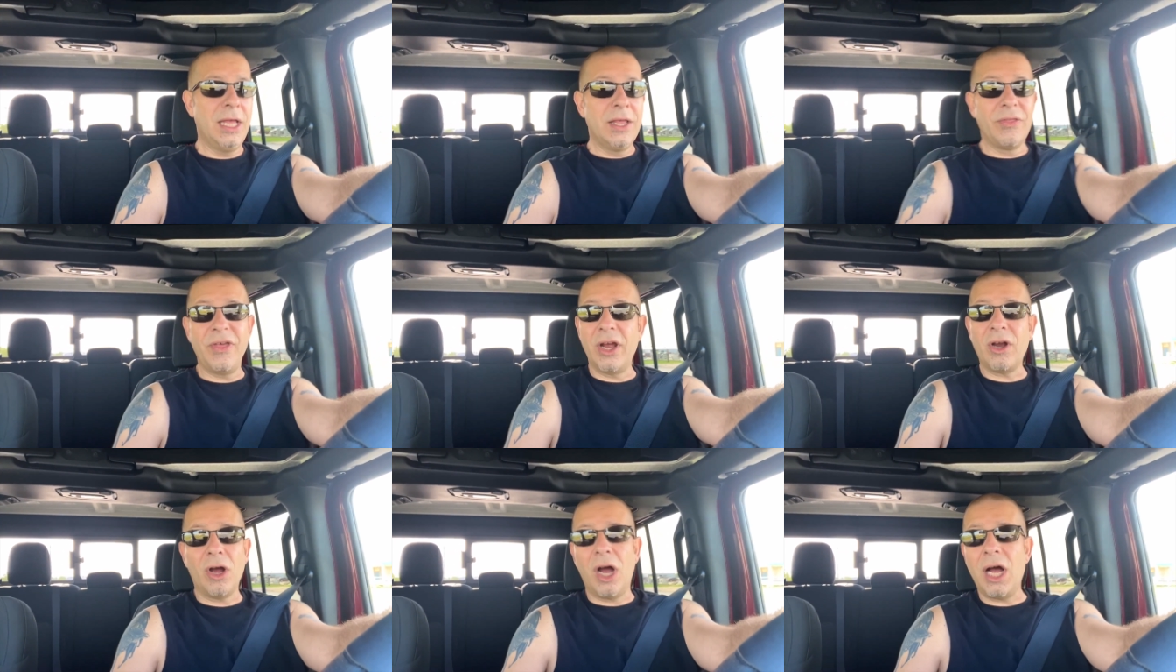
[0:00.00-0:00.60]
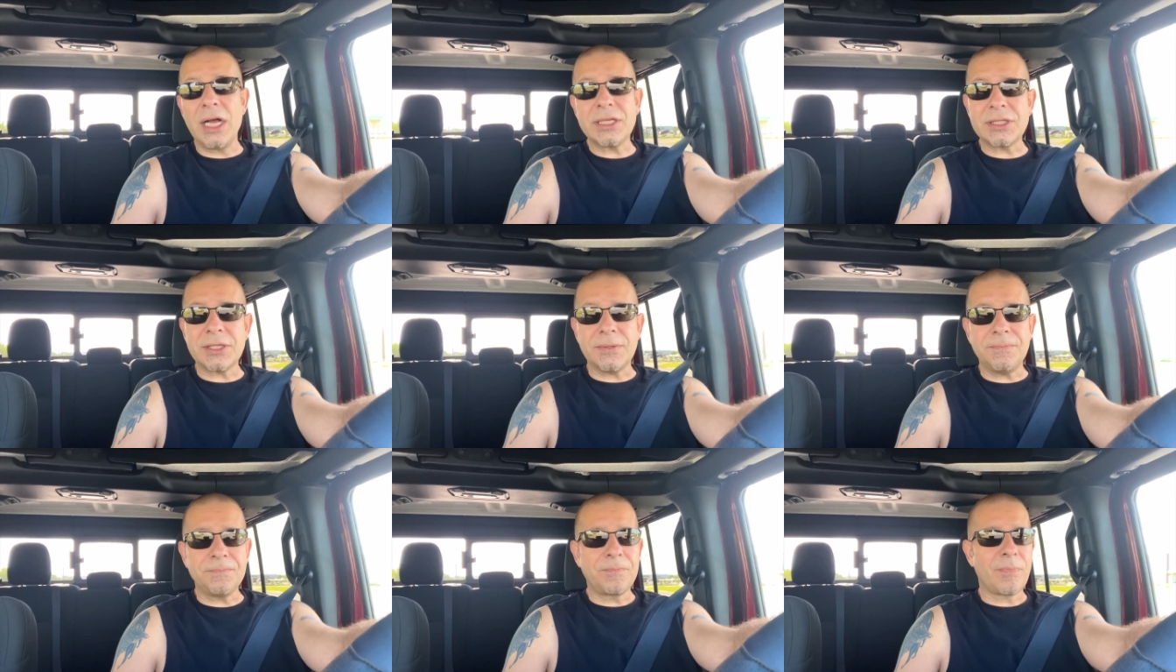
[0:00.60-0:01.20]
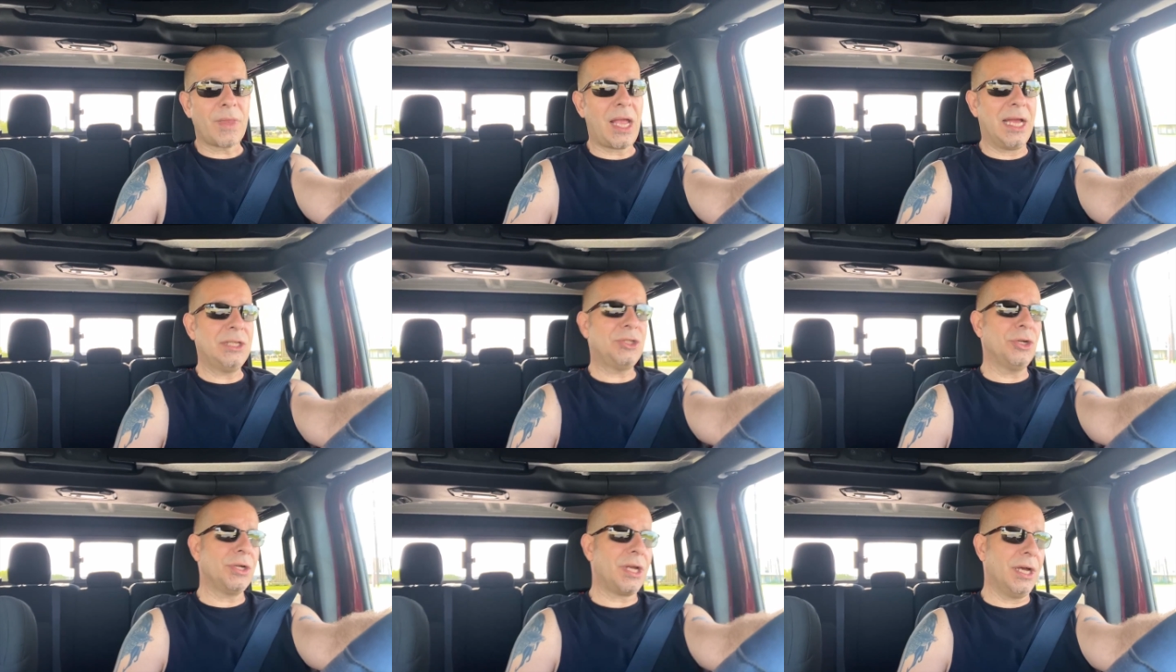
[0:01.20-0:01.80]
They're awesome. I
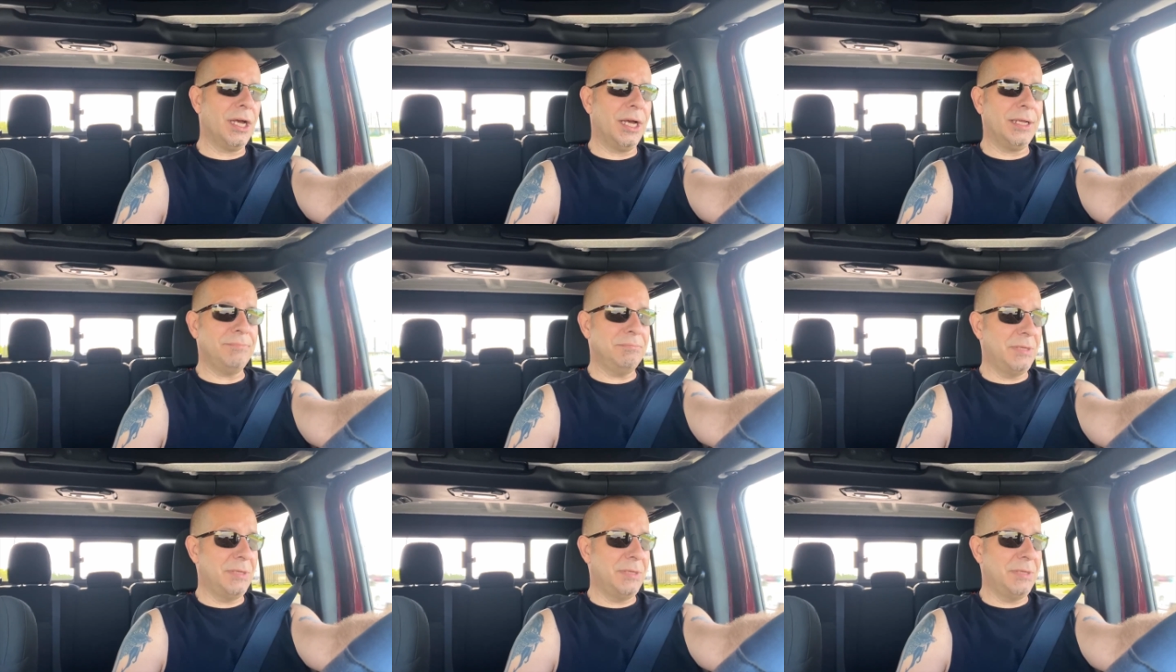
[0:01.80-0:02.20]
took a